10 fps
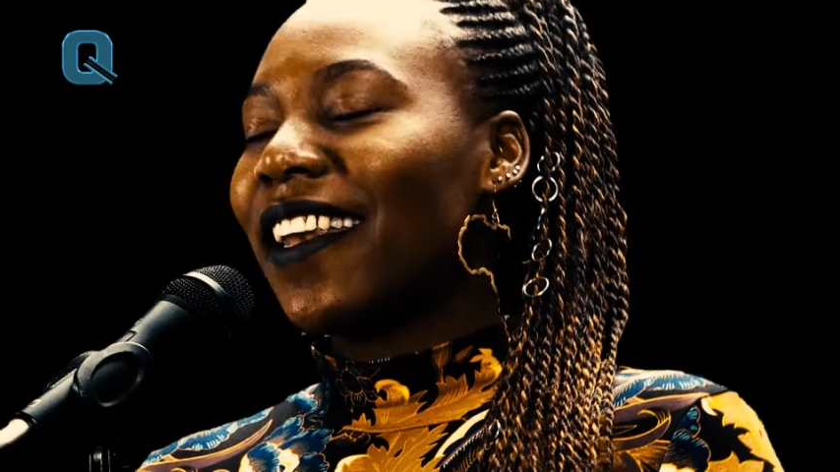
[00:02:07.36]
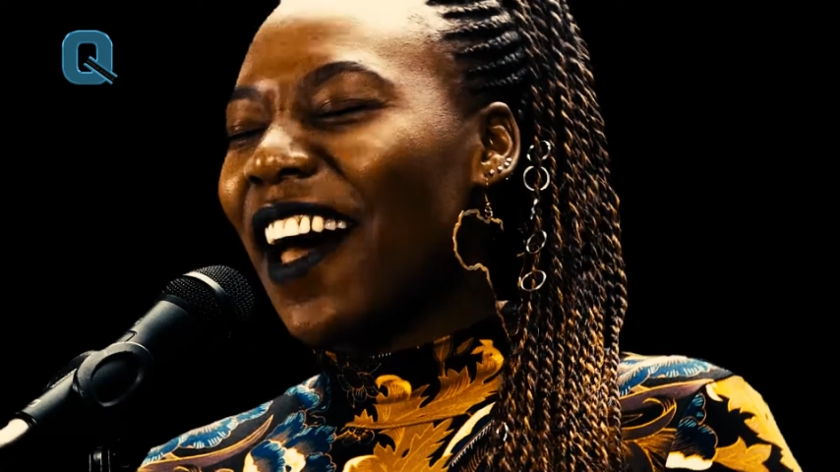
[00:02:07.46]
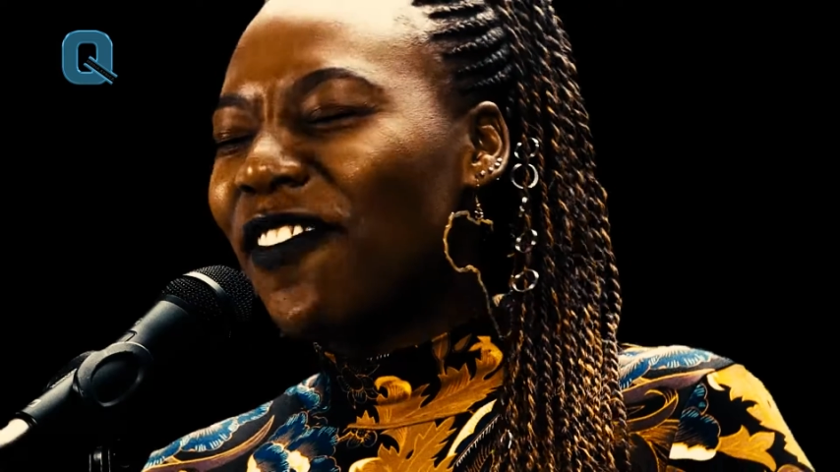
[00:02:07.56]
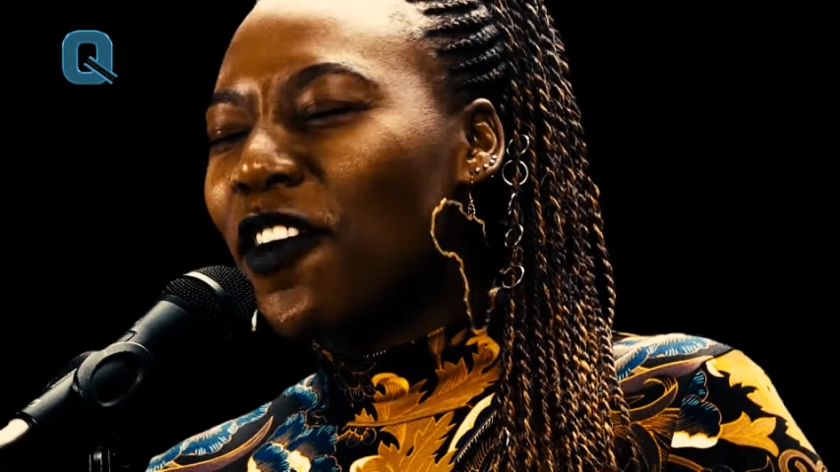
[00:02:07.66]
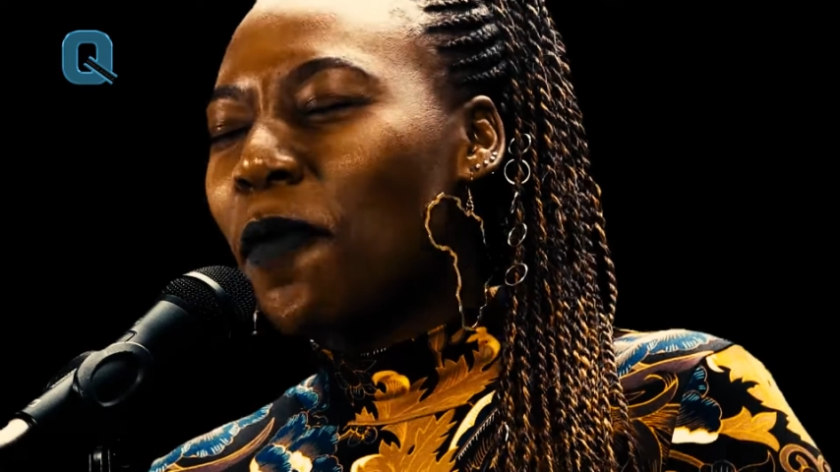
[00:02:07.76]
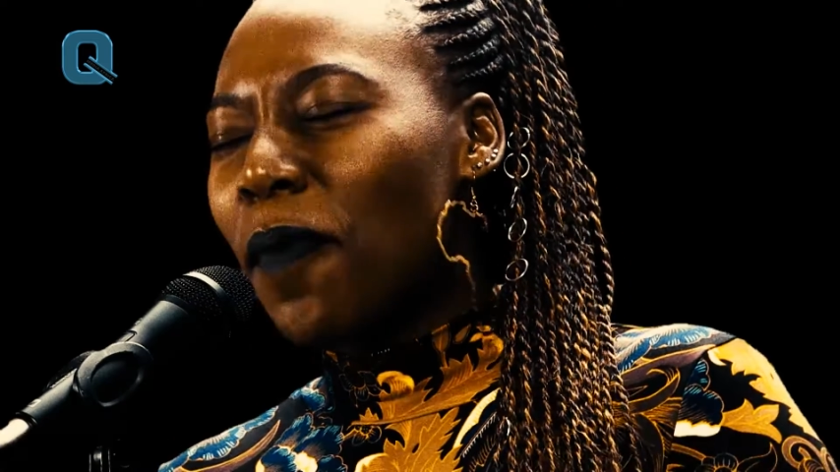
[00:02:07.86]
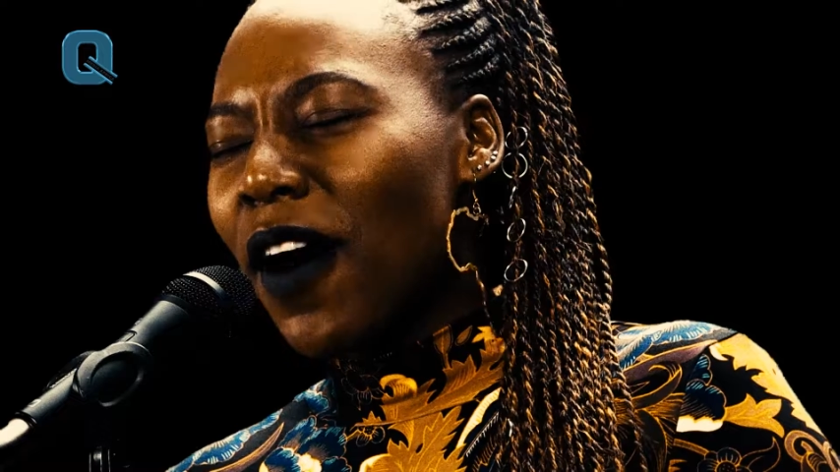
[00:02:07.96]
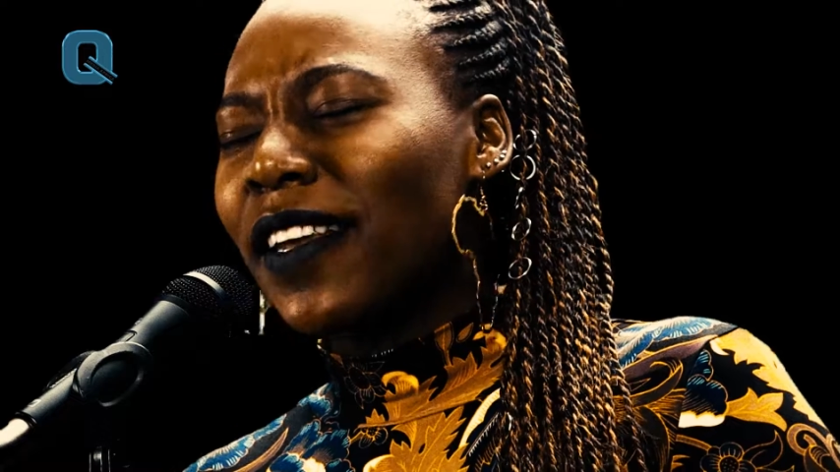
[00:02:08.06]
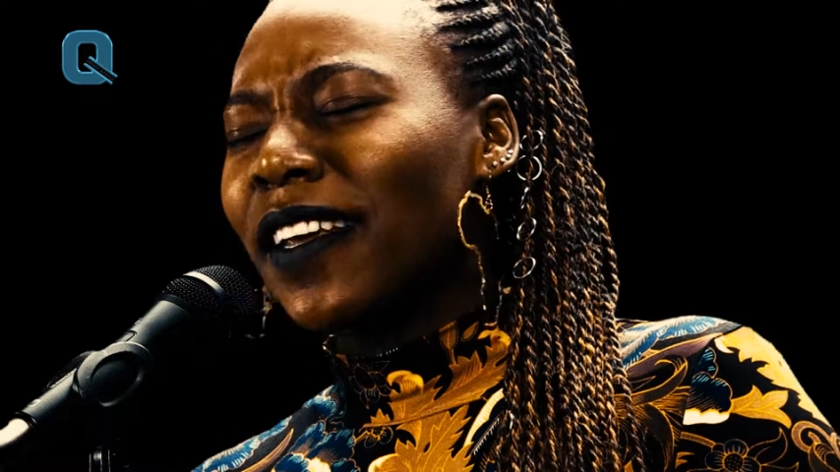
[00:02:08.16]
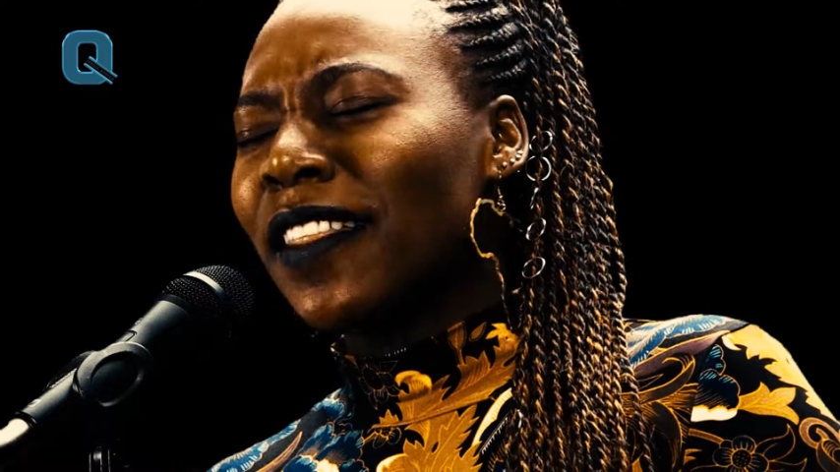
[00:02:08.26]
Love your
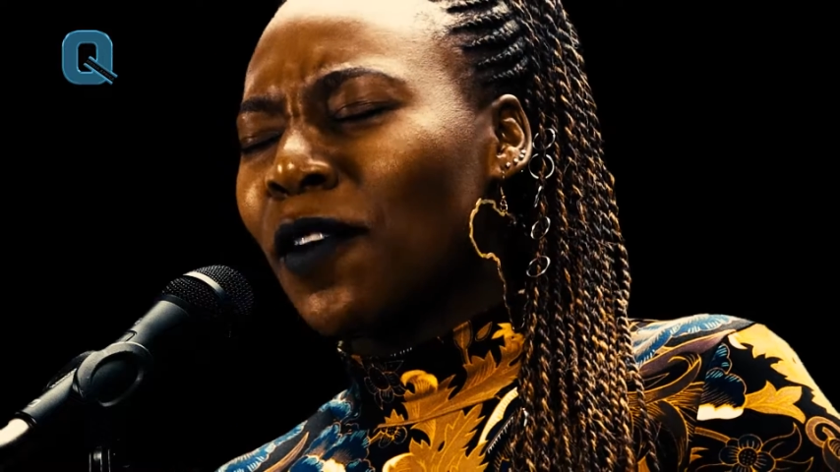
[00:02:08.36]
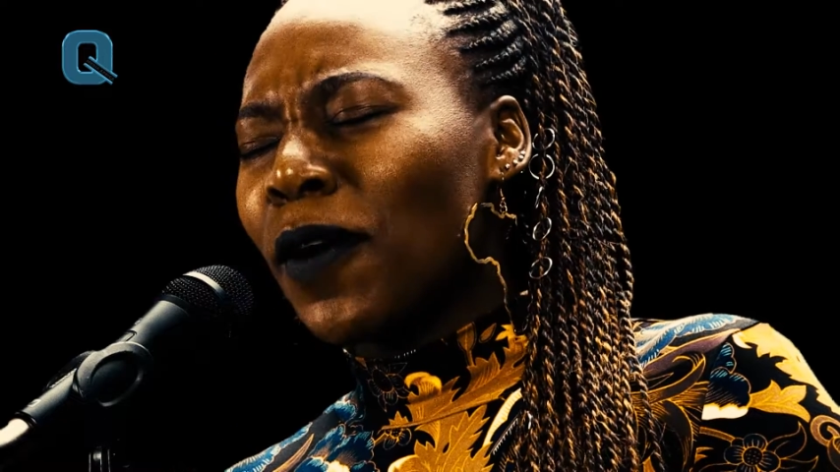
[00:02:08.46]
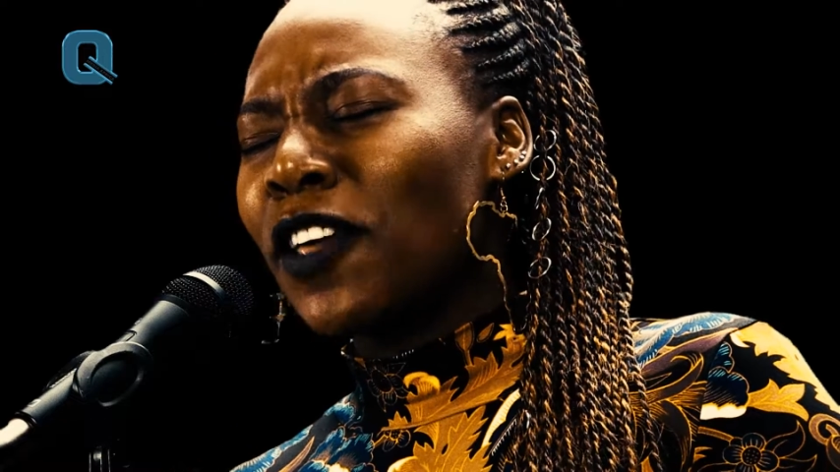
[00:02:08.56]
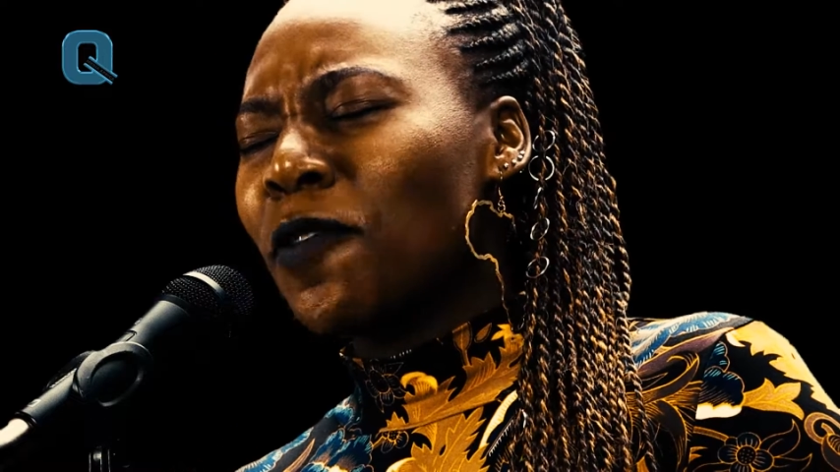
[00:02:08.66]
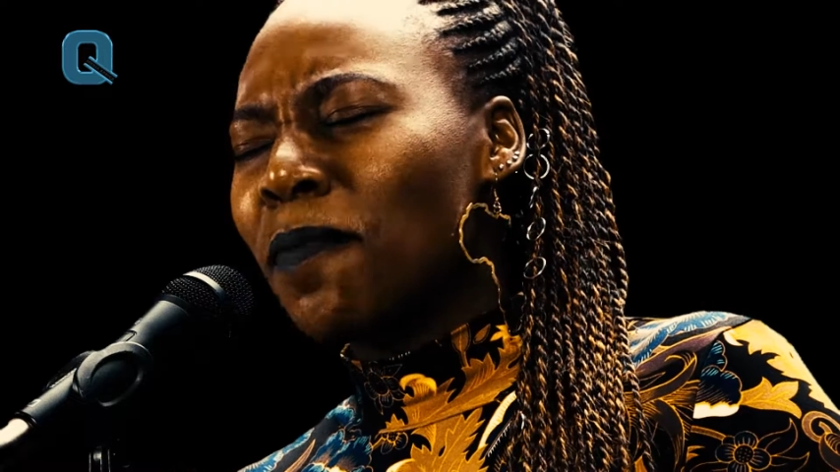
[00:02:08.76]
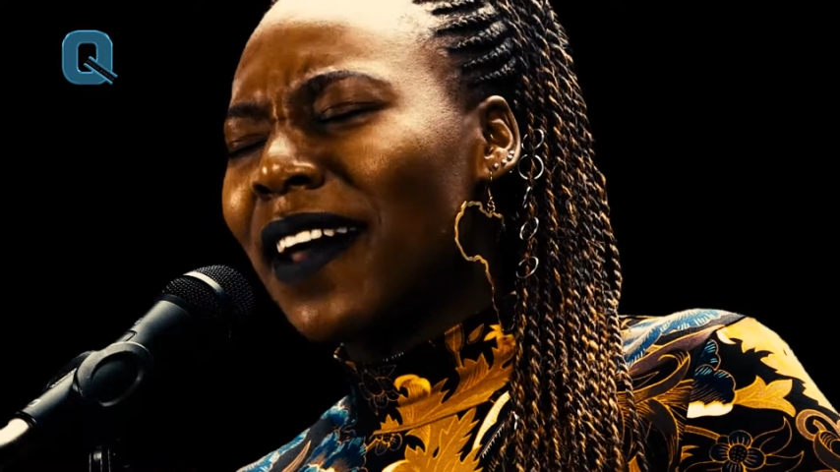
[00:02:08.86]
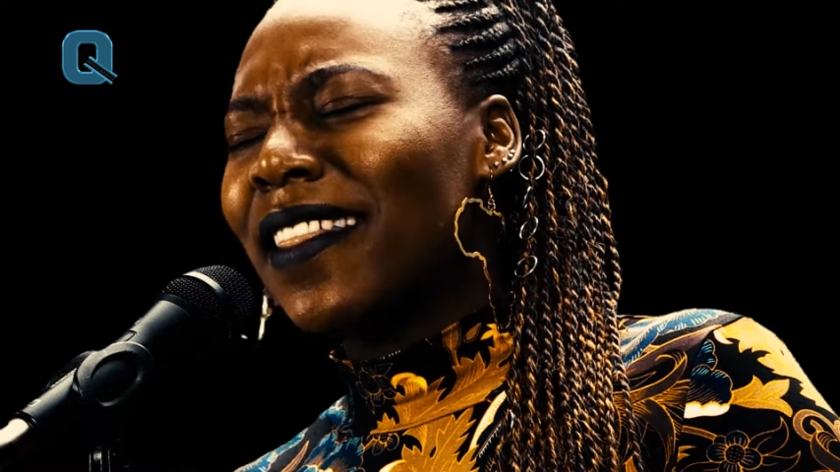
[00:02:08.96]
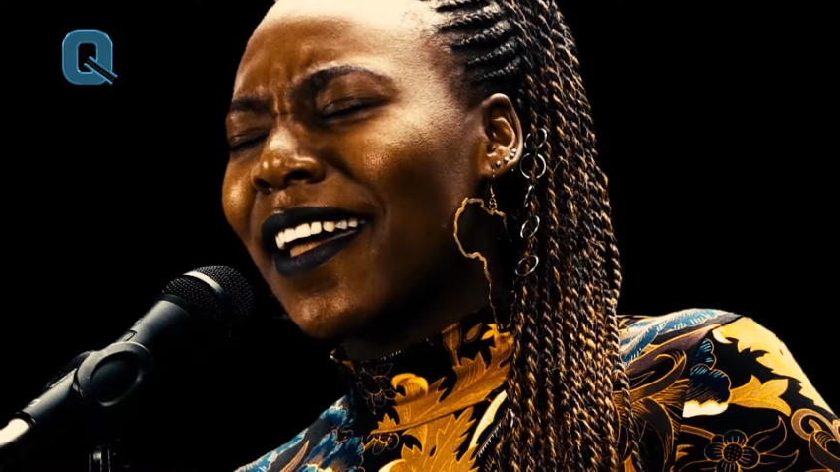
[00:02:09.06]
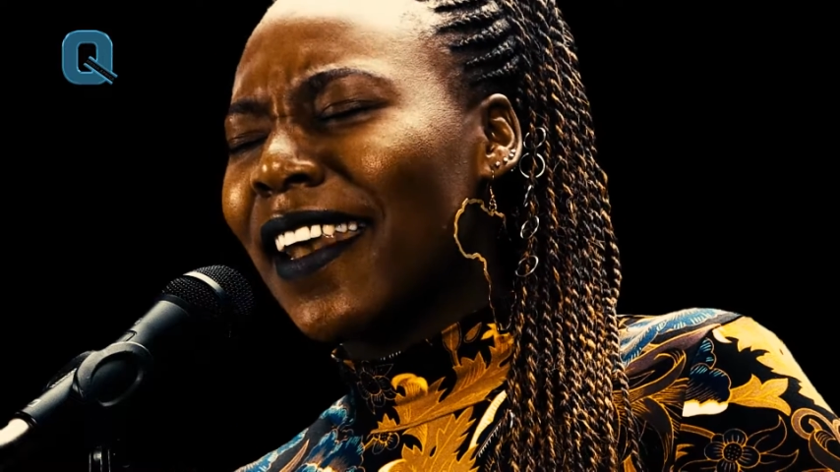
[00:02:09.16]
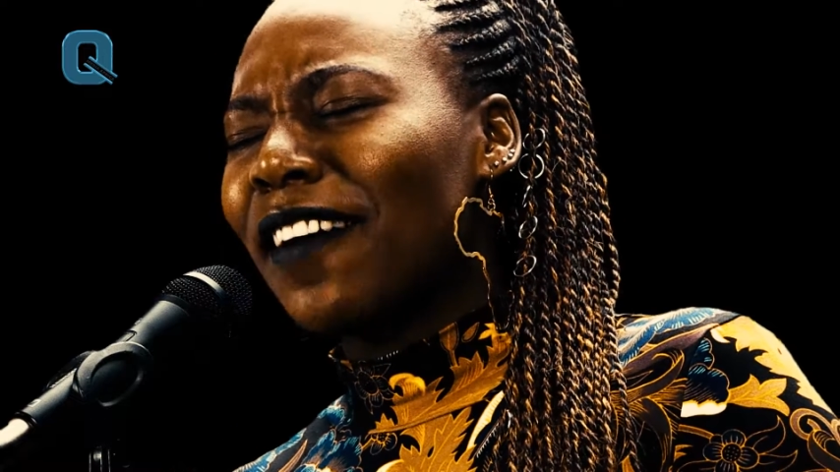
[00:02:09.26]
body the way your mother